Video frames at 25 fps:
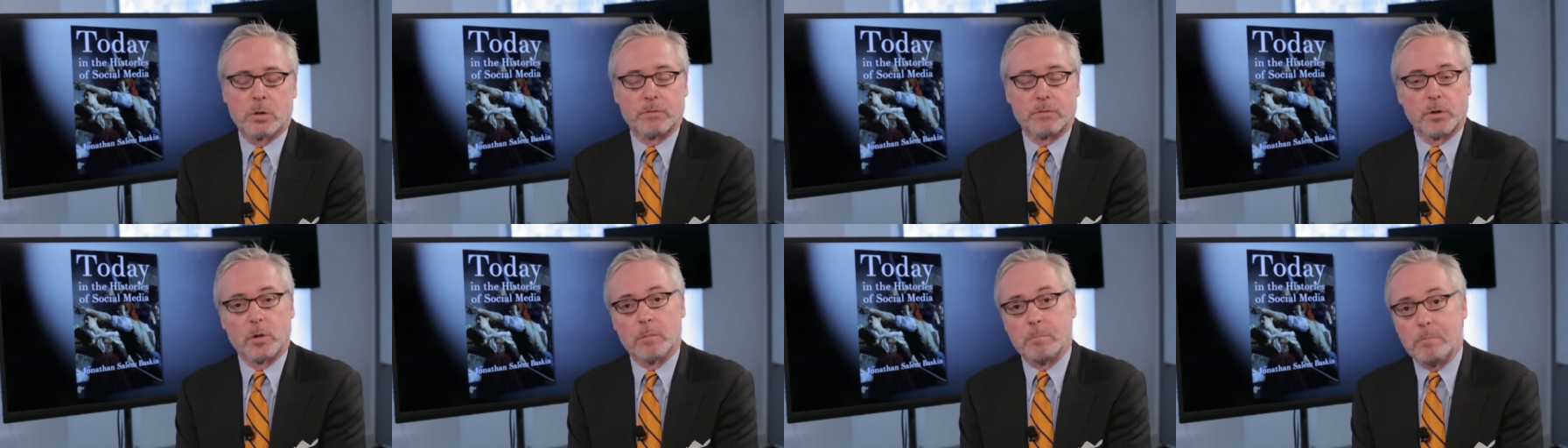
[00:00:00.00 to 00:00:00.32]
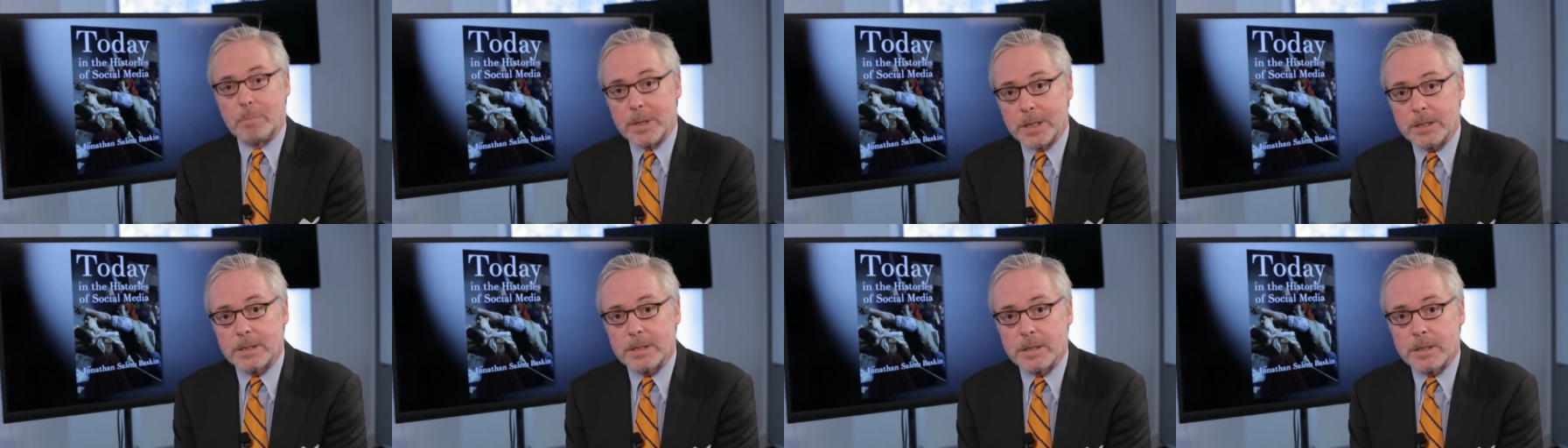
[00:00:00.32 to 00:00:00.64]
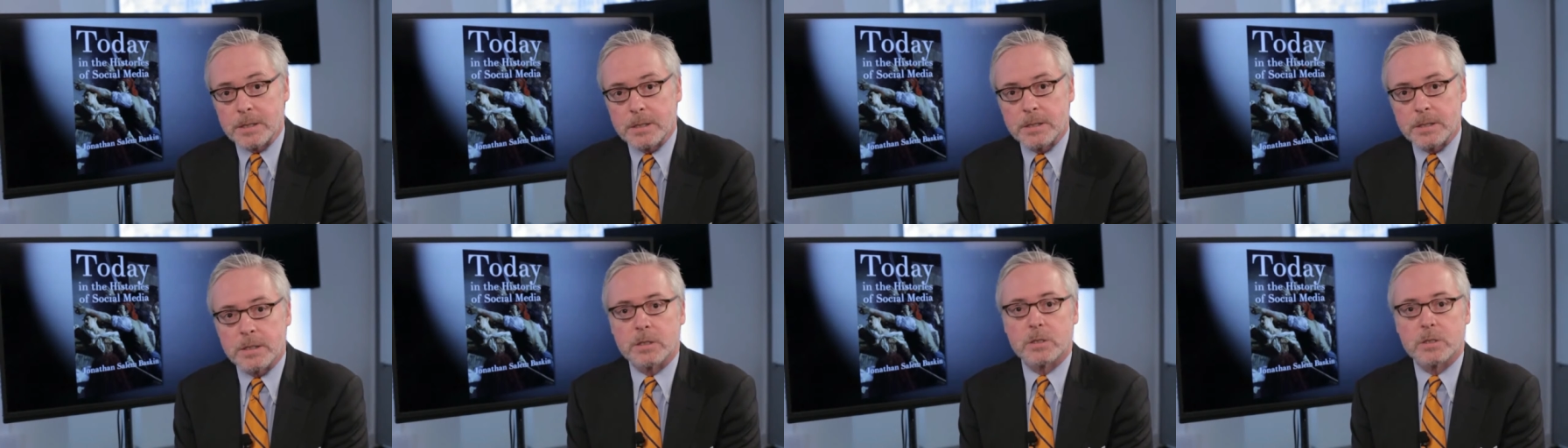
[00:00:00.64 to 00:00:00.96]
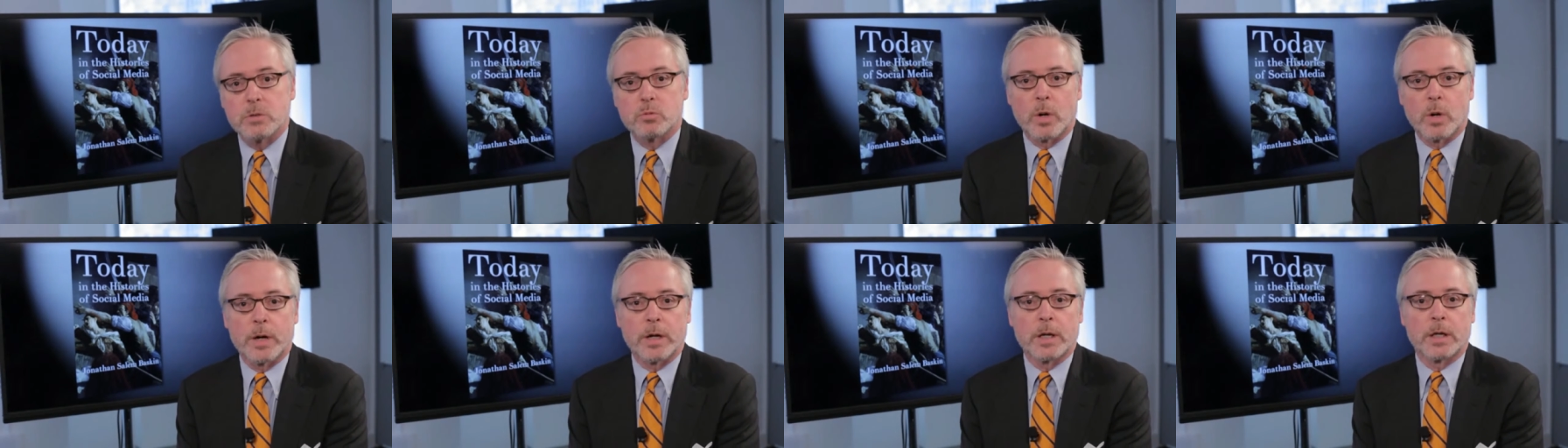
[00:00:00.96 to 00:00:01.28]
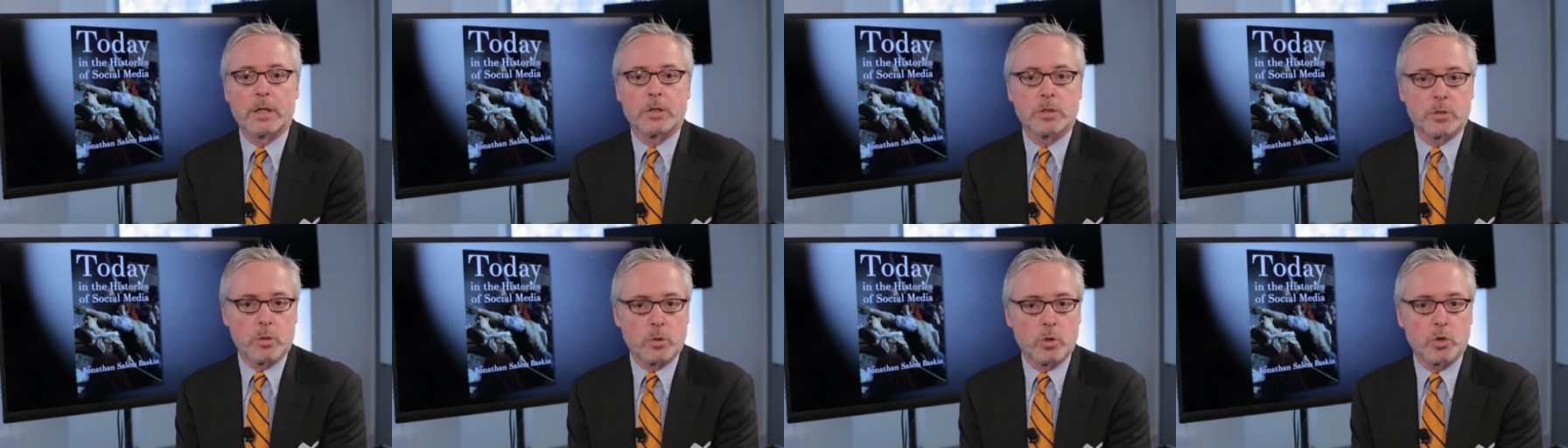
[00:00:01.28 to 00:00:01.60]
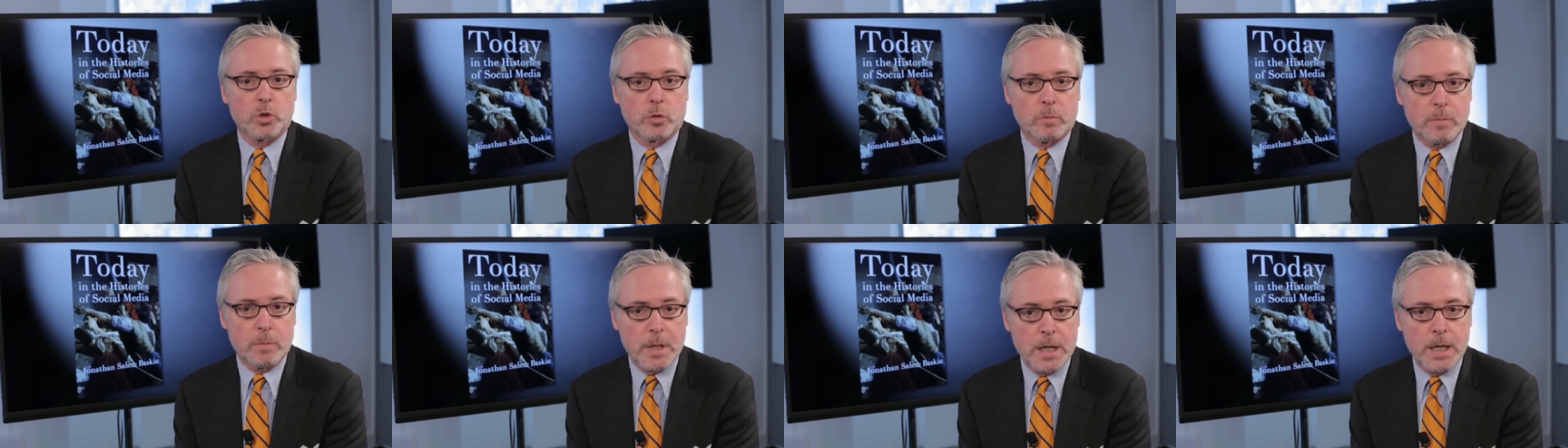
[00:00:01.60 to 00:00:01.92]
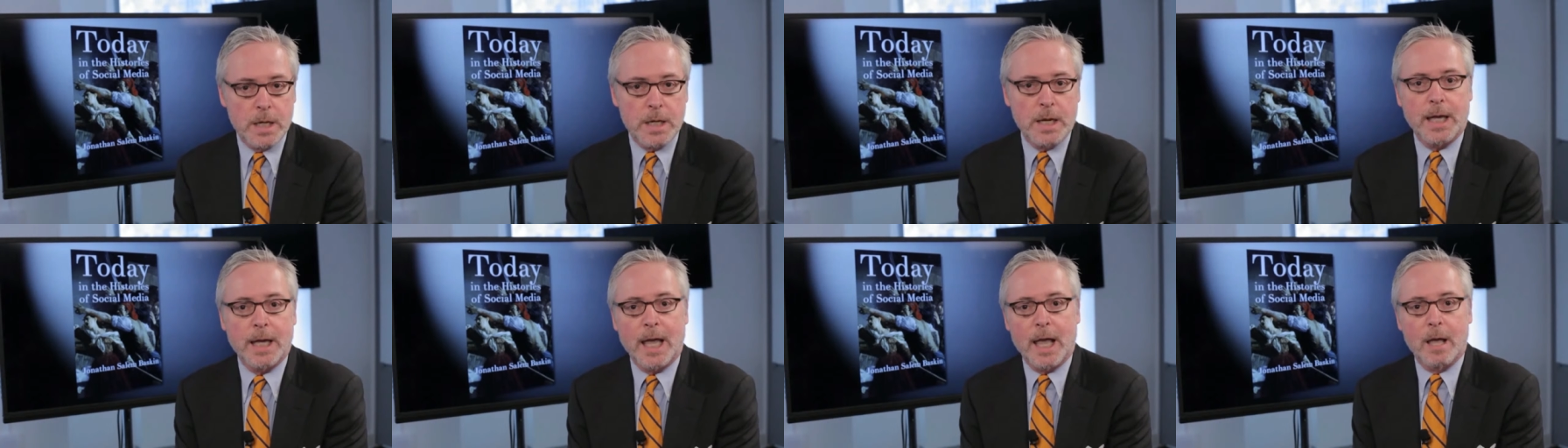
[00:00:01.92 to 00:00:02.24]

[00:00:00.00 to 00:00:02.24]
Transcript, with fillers: or if your business is running a social media